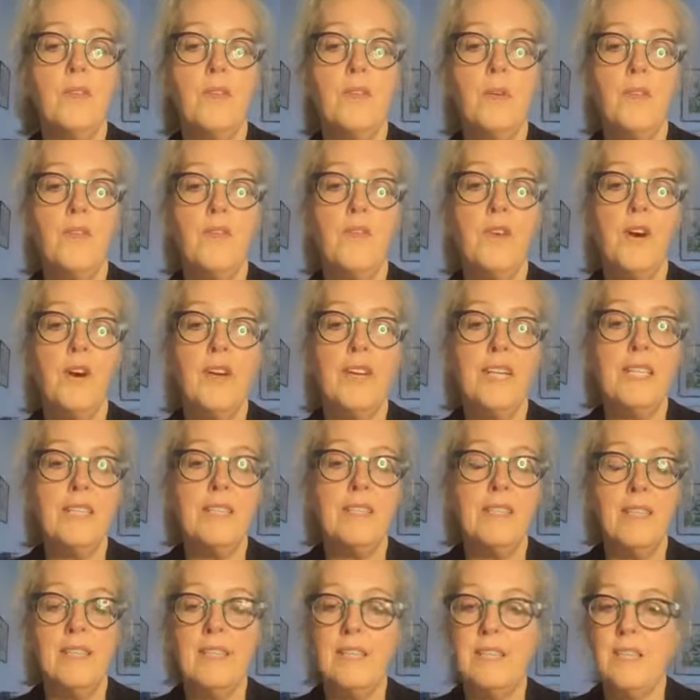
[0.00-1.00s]
you'll
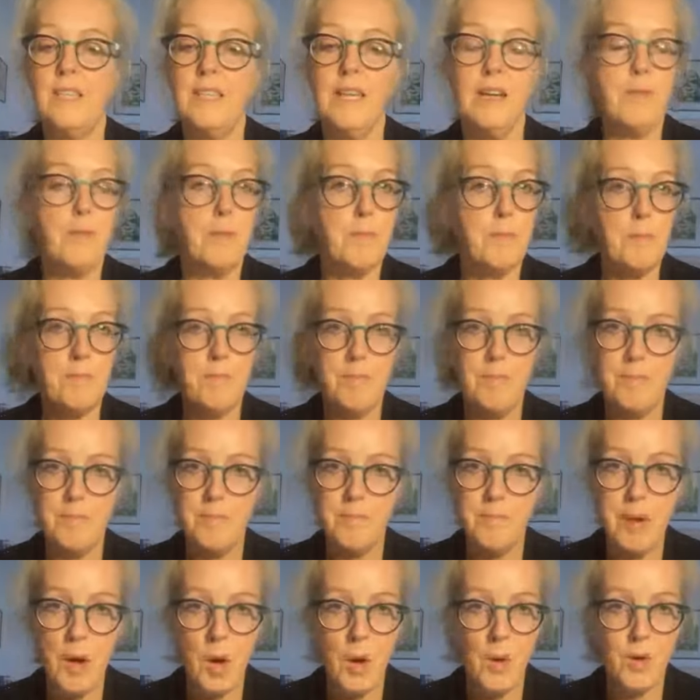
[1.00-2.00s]
find that there are
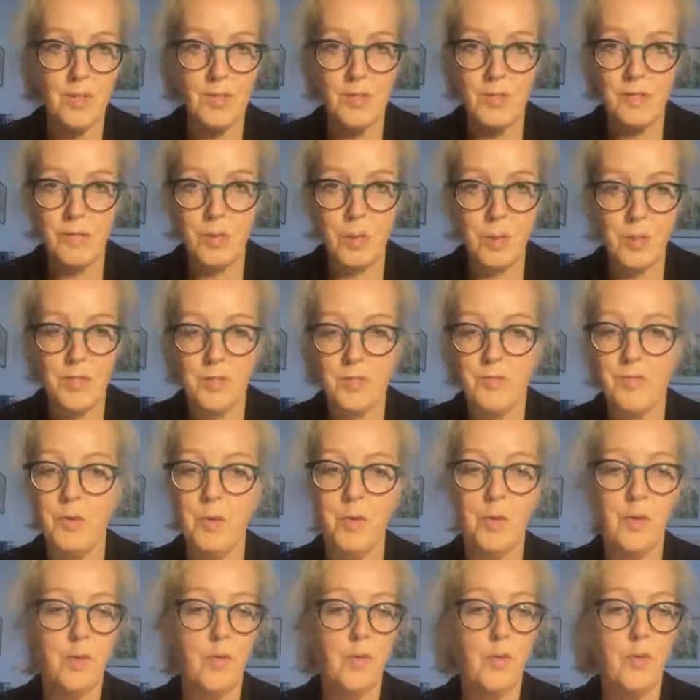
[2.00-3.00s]
parts
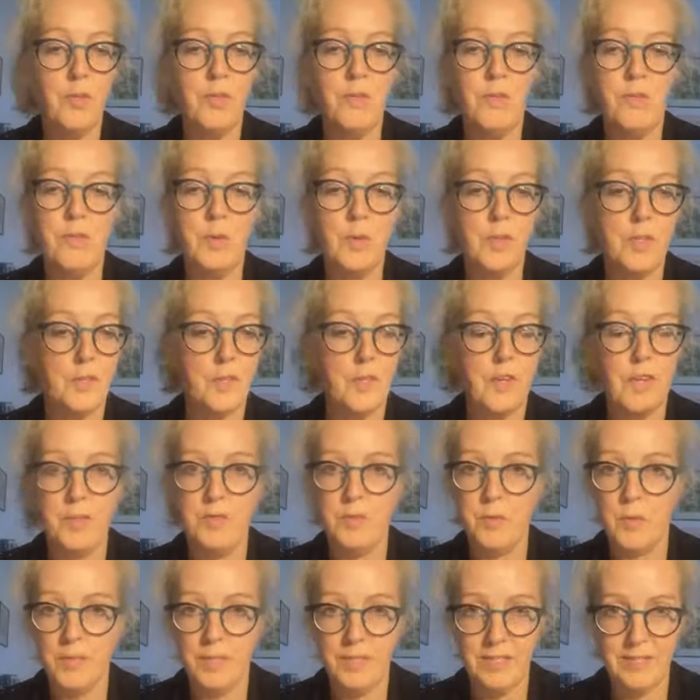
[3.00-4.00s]
44,
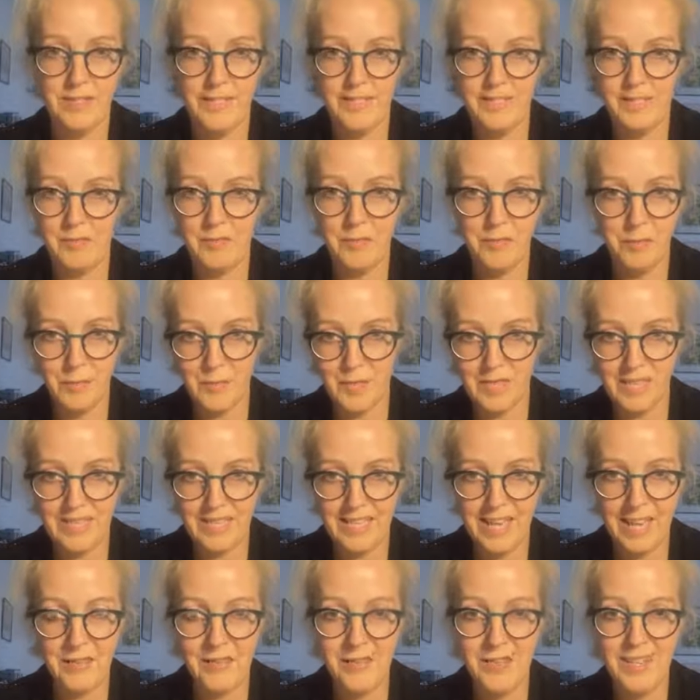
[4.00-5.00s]
45, 46 and
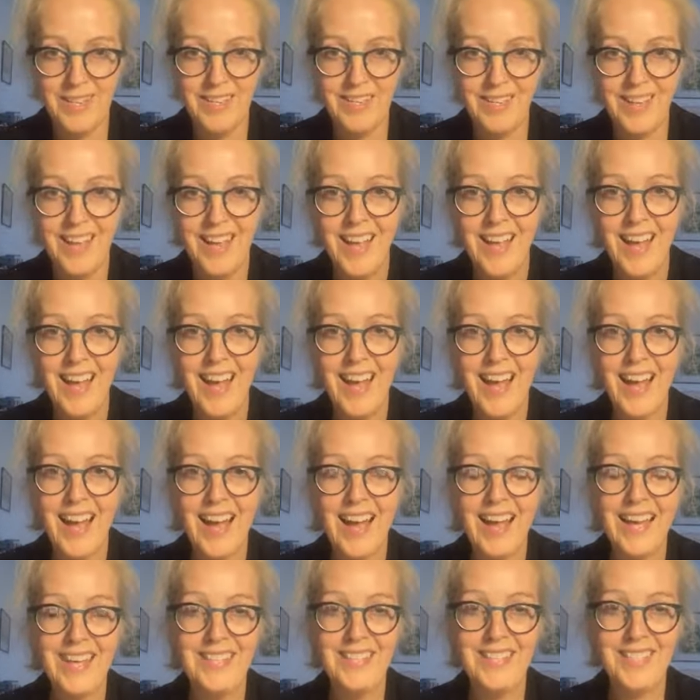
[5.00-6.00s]
47,
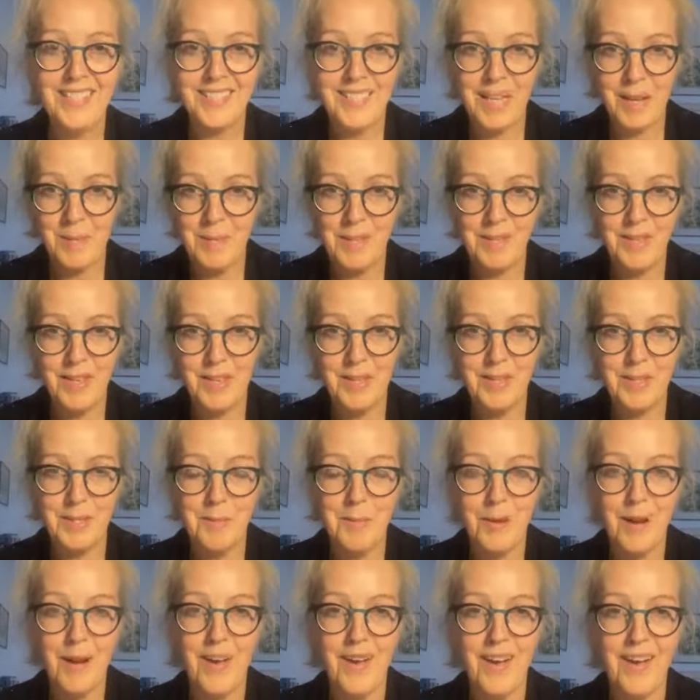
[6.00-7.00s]
and some of those
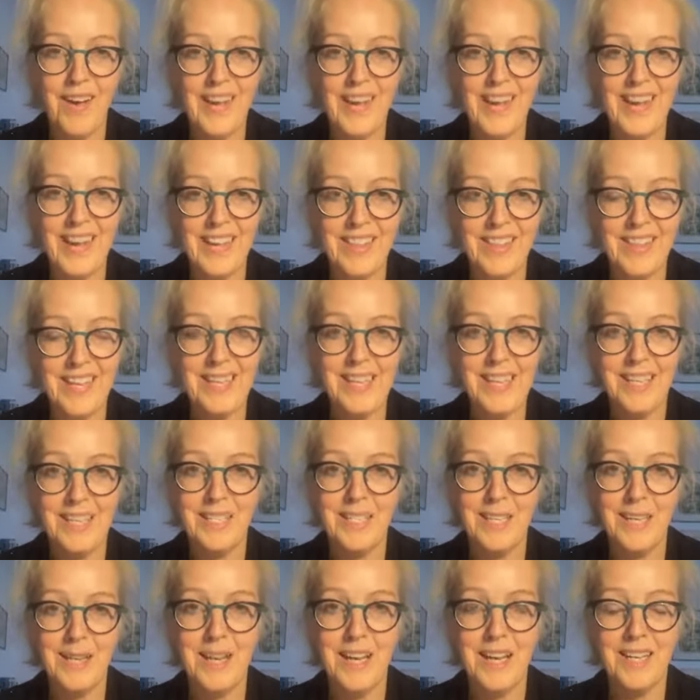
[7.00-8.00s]
apply, and then
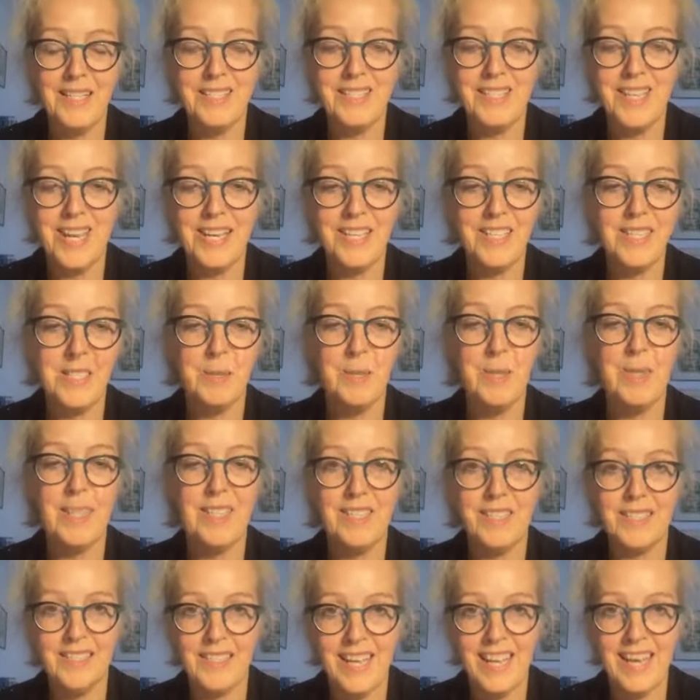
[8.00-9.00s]
there's a section
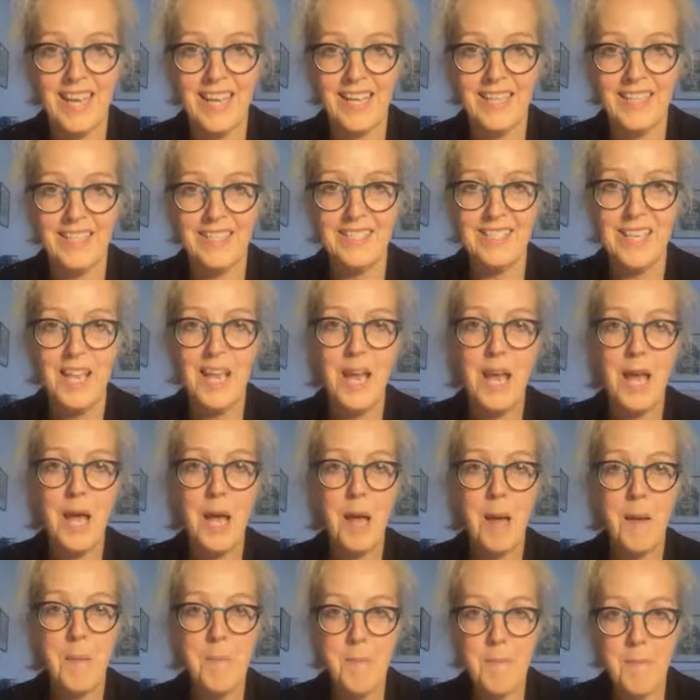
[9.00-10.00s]
which says,
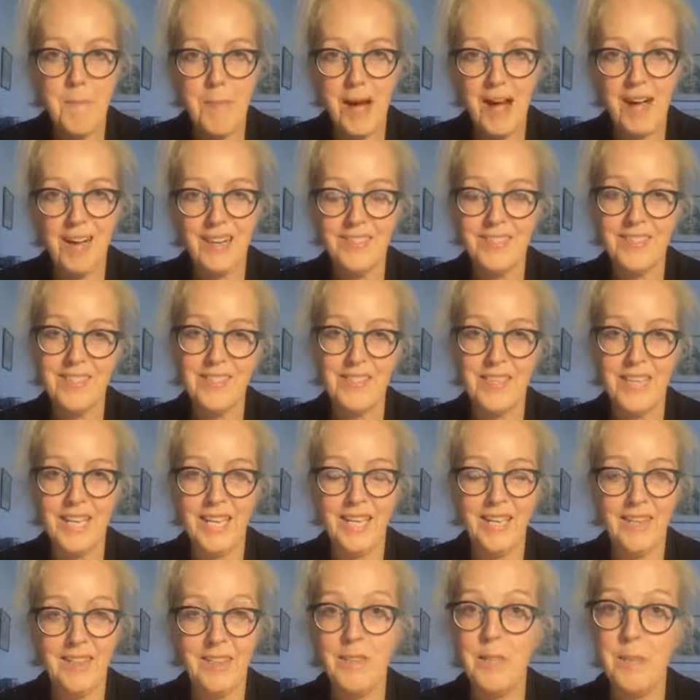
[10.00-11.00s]
but
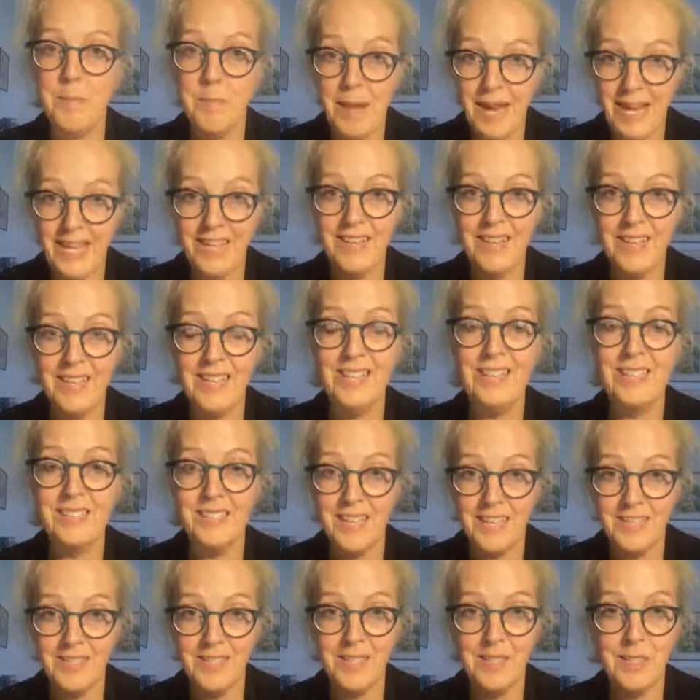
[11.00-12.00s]
the main thing that
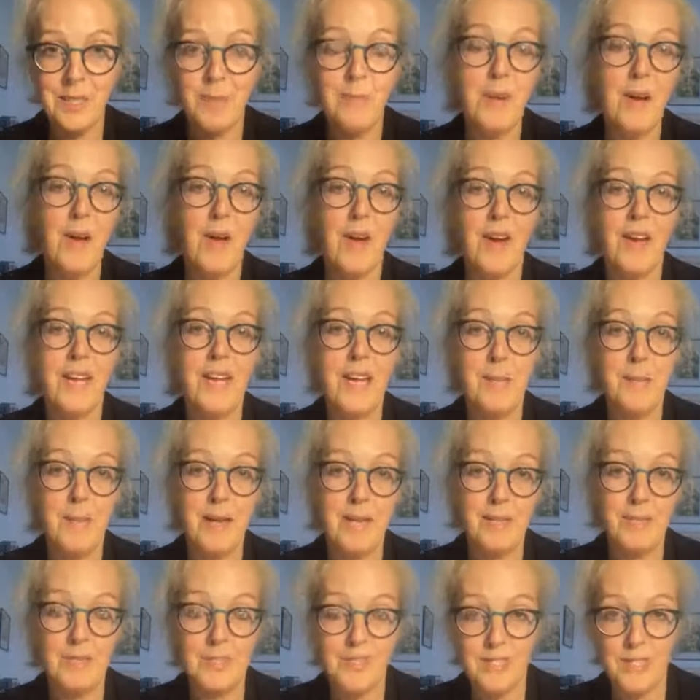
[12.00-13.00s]
doesn't apply
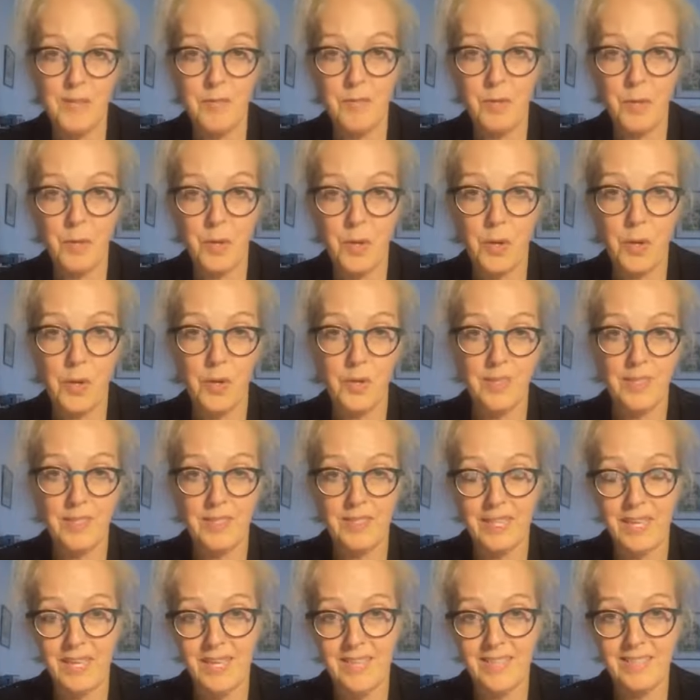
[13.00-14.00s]
about civil
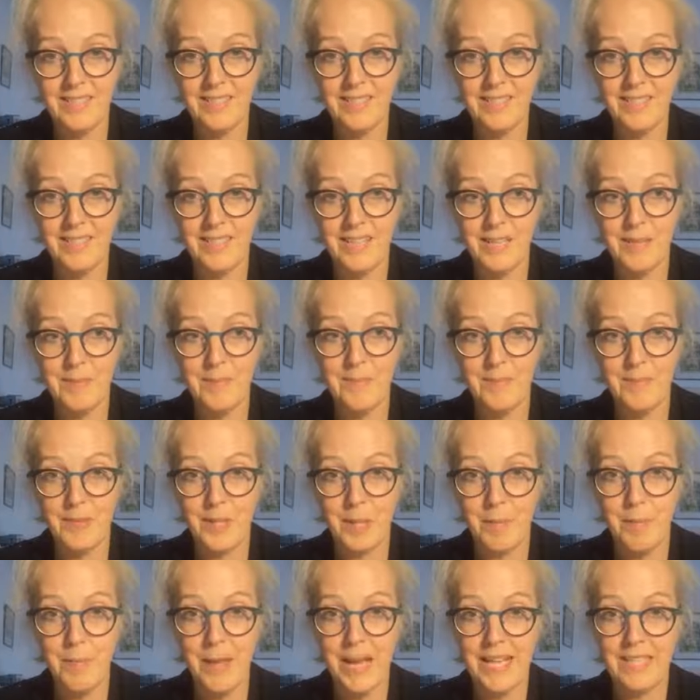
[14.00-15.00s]
costs as
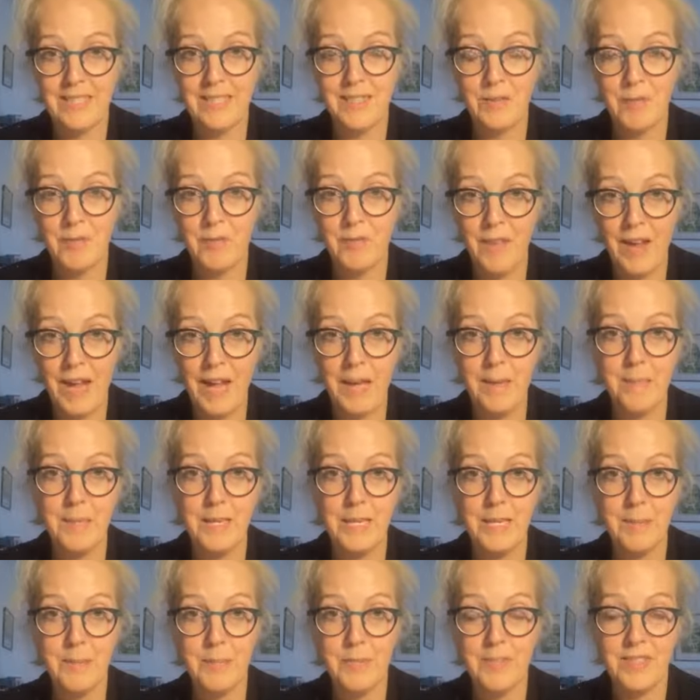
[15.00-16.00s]
compared to
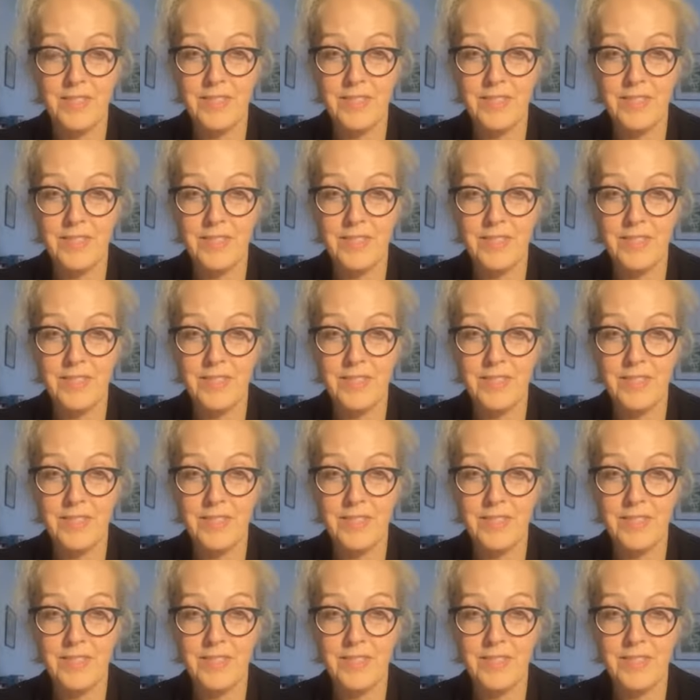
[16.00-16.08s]
family